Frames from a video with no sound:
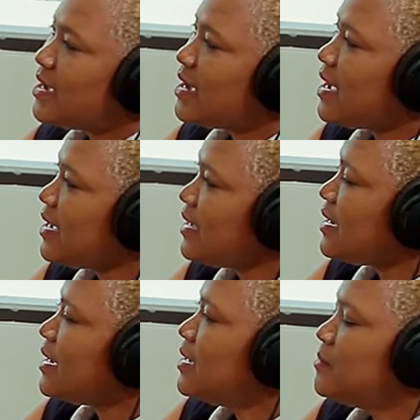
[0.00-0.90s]
I
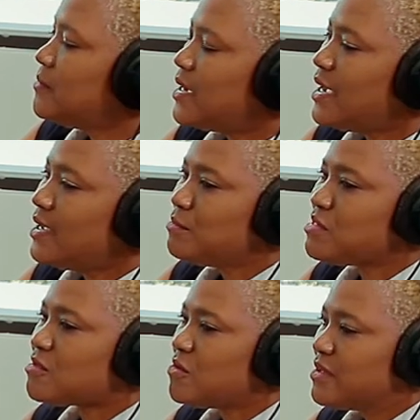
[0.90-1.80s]
um I am
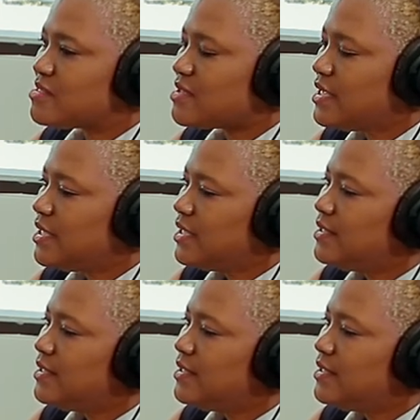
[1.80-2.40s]
so excited,